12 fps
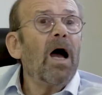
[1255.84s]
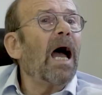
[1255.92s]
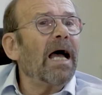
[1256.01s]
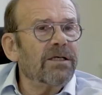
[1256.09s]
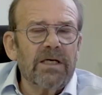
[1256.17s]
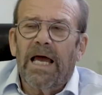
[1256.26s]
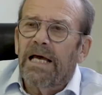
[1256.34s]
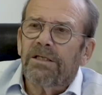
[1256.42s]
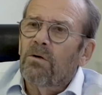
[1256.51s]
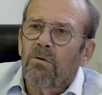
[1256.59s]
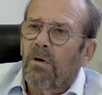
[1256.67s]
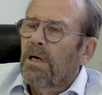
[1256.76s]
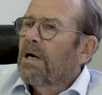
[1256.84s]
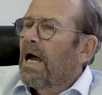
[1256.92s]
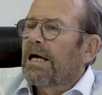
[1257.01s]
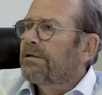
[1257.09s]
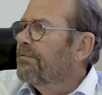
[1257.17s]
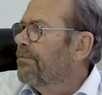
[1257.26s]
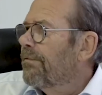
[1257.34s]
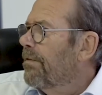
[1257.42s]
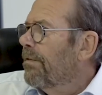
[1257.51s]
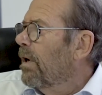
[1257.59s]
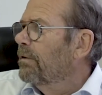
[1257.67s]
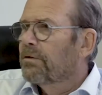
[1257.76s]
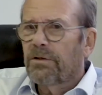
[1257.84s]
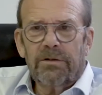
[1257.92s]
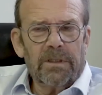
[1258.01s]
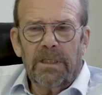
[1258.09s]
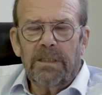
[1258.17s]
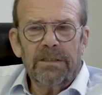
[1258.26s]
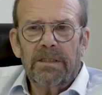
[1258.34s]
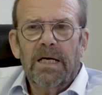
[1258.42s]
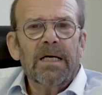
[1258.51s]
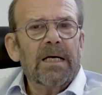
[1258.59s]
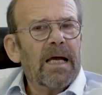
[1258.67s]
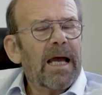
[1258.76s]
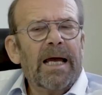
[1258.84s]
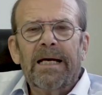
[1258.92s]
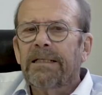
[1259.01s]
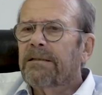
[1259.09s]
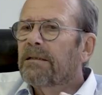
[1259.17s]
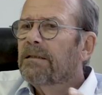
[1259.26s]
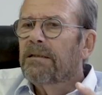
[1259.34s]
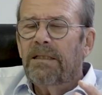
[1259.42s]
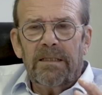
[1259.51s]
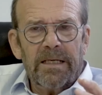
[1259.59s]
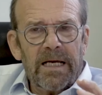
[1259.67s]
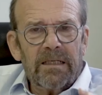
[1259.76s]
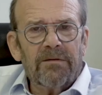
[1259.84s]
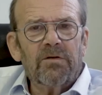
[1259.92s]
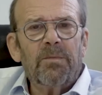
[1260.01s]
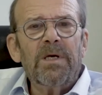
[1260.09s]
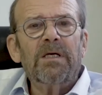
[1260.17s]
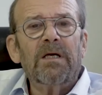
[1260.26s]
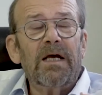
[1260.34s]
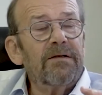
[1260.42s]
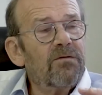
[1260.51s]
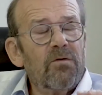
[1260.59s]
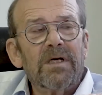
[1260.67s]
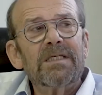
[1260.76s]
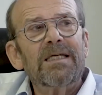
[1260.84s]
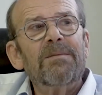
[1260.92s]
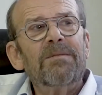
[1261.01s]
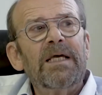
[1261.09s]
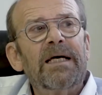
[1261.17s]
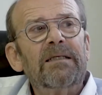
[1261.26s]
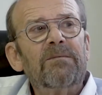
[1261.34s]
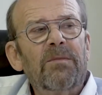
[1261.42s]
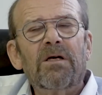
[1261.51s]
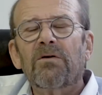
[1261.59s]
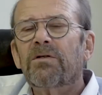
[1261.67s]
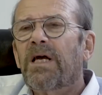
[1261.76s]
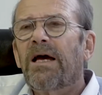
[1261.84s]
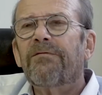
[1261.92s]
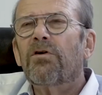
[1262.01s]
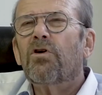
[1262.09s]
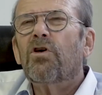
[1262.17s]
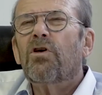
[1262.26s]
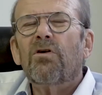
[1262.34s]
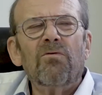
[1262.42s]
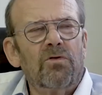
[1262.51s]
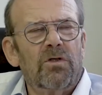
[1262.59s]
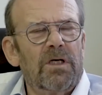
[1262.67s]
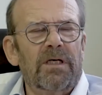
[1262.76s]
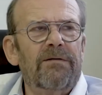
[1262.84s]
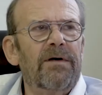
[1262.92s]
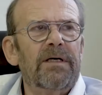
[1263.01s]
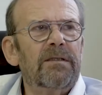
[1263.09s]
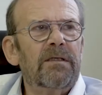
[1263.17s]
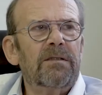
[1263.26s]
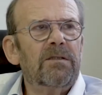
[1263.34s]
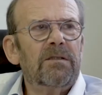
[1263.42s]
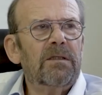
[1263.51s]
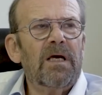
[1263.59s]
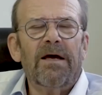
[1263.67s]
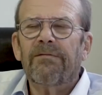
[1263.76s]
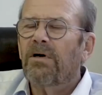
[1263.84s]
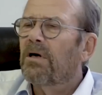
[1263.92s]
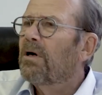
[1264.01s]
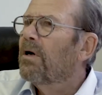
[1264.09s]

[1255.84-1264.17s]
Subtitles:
As others English. And the native speaker has to accept that, because they have a huge advantage. They have an